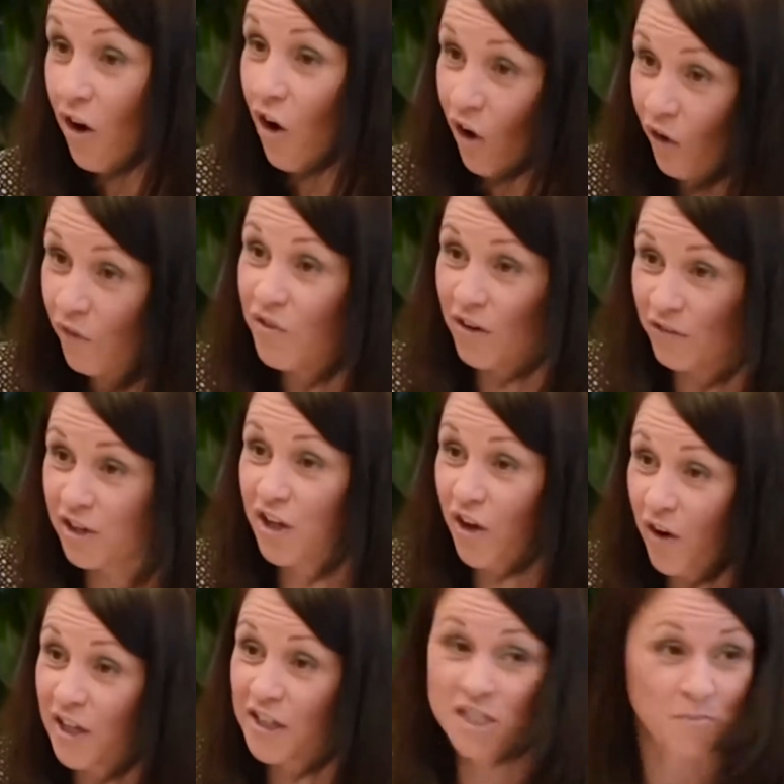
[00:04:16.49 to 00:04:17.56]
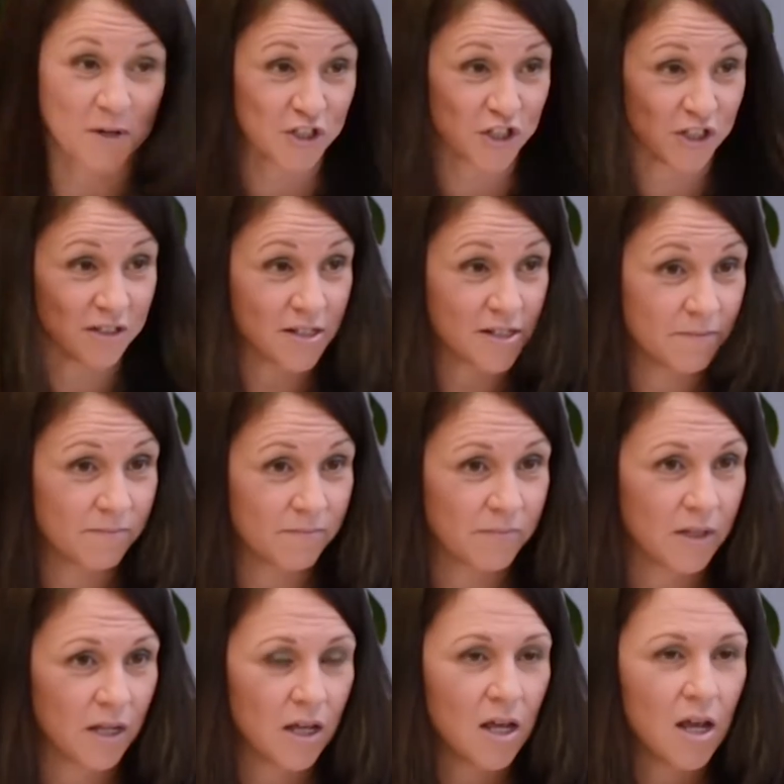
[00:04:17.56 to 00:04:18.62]
of their ingoing inspections.
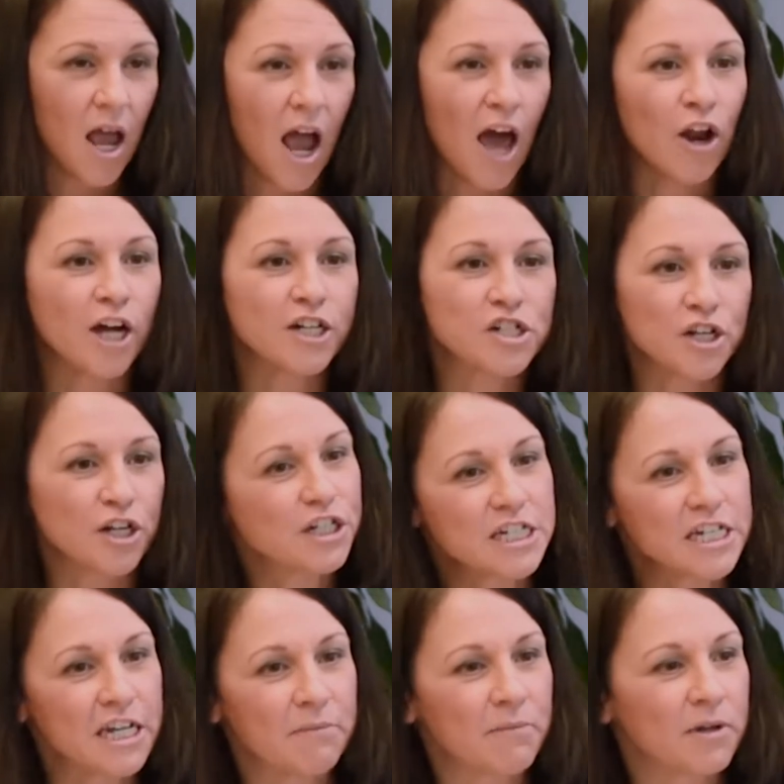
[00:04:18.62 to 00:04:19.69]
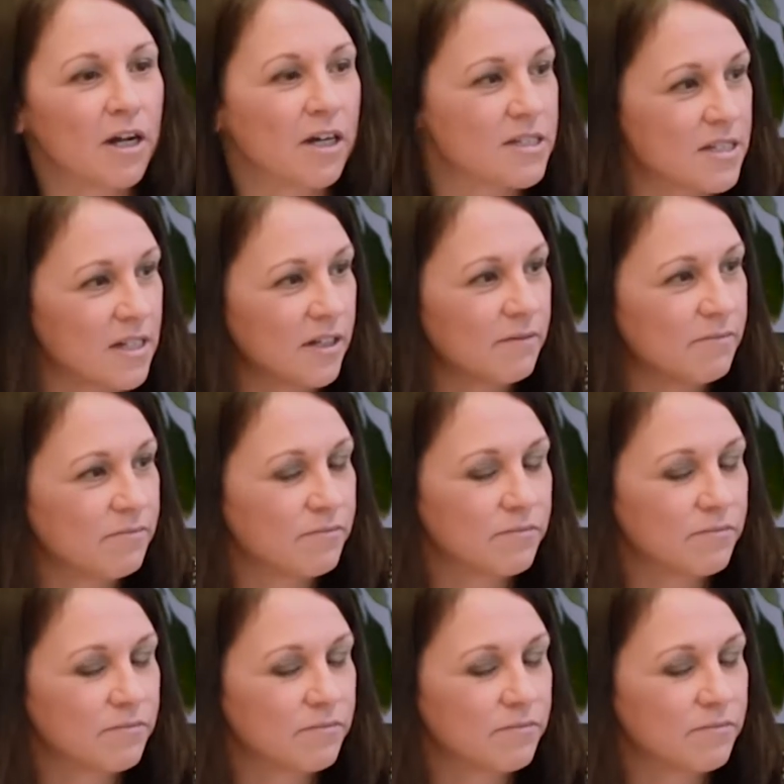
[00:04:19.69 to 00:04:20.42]
And I turned to him and I said,